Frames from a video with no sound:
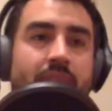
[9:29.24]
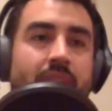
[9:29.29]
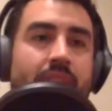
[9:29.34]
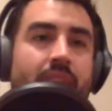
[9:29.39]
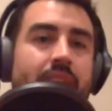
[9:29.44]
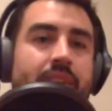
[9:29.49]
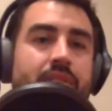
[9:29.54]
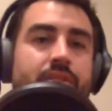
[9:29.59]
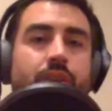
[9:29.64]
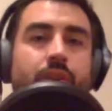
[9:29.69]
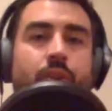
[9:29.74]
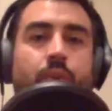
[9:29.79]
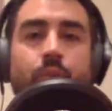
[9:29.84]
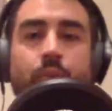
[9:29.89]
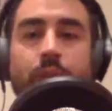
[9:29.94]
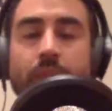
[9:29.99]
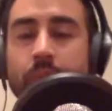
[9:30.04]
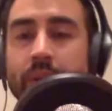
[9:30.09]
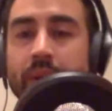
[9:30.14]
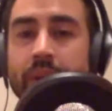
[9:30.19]
And so
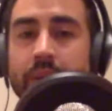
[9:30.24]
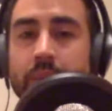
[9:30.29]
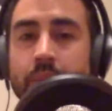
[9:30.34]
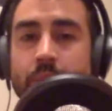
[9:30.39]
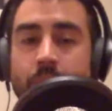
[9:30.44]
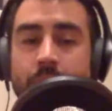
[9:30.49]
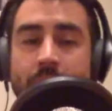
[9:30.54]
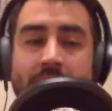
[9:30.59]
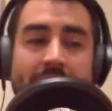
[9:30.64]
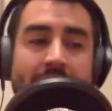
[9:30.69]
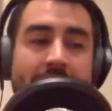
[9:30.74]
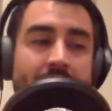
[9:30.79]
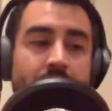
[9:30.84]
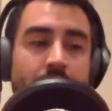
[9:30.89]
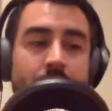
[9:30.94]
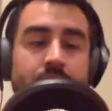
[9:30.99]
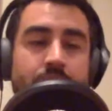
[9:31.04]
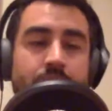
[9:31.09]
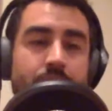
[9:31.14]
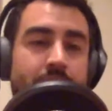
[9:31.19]
when we have
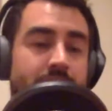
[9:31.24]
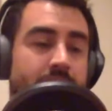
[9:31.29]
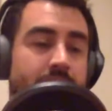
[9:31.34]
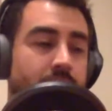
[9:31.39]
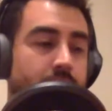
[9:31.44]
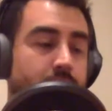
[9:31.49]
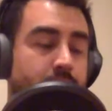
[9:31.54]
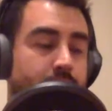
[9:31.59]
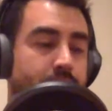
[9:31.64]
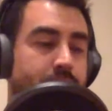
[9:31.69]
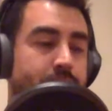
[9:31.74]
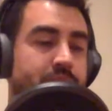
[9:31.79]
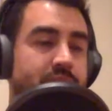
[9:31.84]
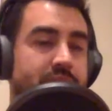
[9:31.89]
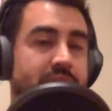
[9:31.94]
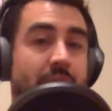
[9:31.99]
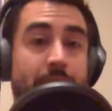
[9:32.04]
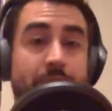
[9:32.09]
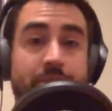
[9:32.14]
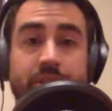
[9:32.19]
those
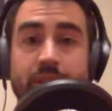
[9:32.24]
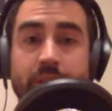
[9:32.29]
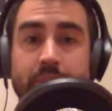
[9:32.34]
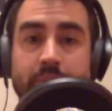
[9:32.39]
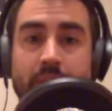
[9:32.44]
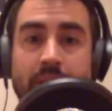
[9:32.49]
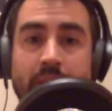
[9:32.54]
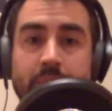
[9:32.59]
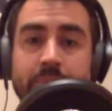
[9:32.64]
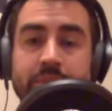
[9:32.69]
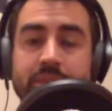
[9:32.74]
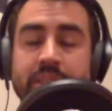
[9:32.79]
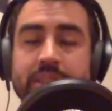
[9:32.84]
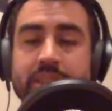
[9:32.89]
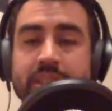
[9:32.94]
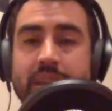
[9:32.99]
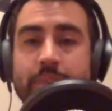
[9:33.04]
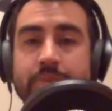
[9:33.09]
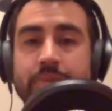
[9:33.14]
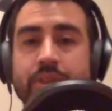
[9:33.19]
steps to the problems and
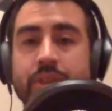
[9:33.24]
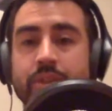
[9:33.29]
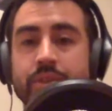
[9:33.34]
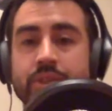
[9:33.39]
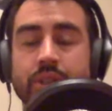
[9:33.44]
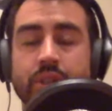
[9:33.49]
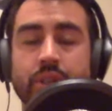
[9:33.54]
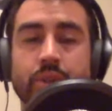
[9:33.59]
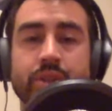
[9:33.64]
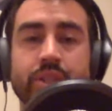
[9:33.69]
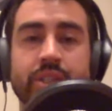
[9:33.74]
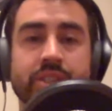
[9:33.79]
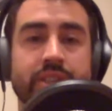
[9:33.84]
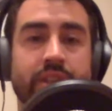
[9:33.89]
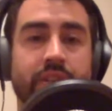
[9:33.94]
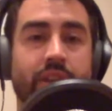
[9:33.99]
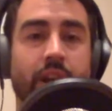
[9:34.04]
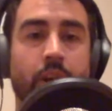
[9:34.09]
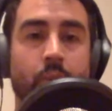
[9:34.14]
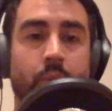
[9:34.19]
steps to those solutions that
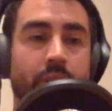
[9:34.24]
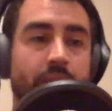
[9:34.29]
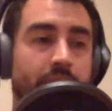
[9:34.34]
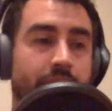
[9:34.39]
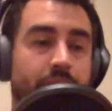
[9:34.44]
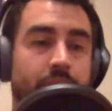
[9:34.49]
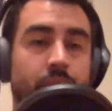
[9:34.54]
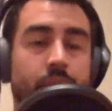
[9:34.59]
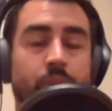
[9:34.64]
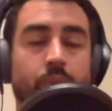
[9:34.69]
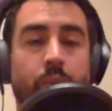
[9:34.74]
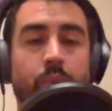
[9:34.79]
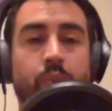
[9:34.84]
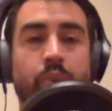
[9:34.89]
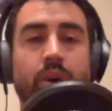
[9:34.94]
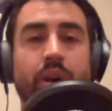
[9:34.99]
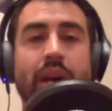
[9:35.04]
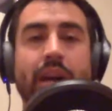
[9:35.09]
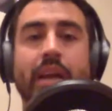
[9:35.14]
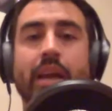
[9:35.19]
they're working through, and when
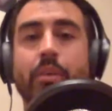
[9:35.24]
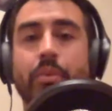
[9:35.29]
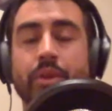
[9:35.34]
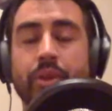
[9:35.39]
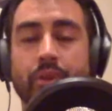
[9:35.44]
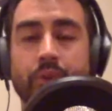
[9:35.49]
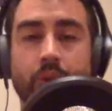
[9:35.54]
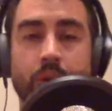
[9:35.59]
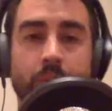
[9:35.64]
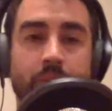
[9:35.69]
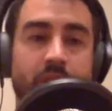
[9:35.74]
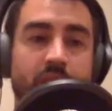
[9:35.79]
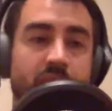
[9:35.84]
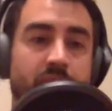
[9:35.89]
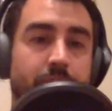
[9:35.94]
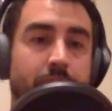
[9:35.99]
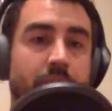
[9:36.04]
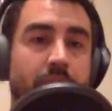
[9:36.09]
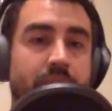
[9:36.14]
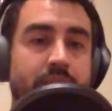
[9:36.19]
we're able to throw them
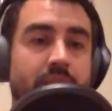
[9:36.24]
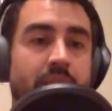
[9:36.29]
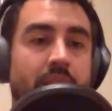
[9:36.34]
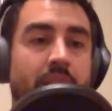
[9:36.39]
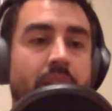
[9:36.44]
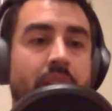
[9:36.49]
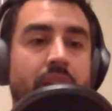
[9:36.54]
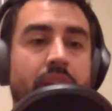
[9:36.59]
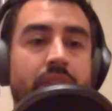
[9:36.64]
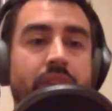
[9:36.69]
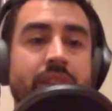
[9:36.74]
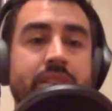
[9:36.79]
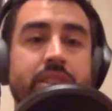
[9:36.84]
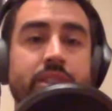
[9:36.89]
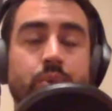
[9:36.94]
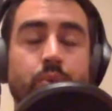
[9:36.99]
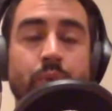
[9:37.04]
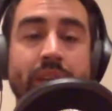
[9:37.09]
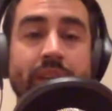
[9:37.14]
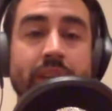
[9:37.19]
curveballs, this is
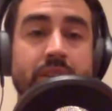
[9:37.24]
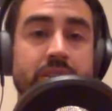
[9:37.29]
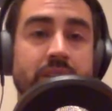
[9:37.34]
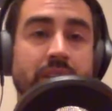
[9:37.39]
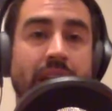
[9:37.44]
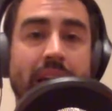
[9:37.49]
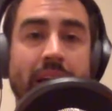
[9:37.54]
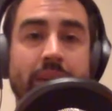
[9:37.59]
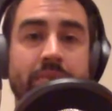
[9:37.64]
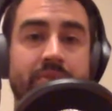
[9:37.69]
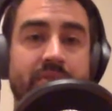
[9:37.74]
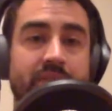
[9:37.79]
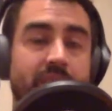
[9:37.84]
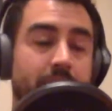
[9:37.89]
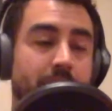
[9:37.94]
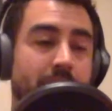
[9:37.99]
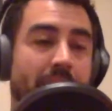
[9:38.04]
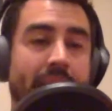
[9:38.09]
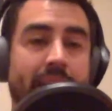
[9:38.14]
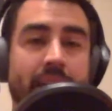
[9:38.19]
real-time
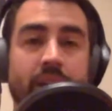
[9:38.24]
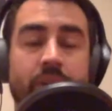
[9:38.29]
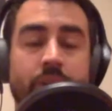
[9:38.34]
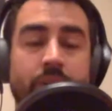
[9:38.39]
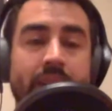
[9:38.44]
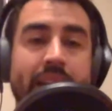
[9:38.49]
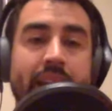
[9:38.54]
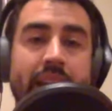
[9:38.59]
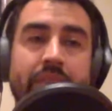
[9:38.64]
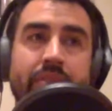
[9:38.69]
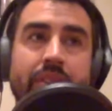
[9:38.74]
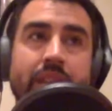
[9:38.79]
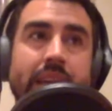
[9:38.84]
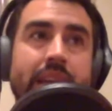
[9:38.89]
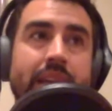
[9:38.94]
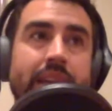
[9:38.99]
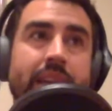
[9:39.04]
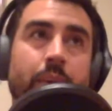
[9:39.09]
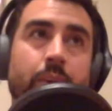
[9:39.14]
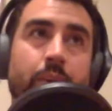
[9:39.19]
feedback and creative
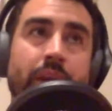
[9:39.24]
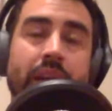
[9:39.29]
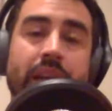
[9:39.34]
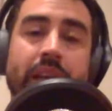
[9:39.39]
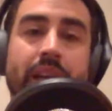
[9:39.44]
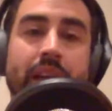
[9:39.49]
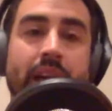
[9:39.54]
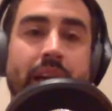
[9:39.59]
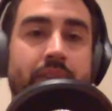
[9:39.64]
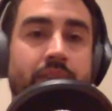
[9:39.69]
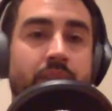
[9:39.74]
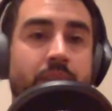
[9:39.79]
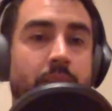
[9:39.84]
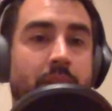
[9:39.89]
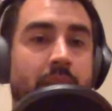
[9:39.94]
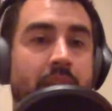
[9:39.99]
thinking that we're getting out of them.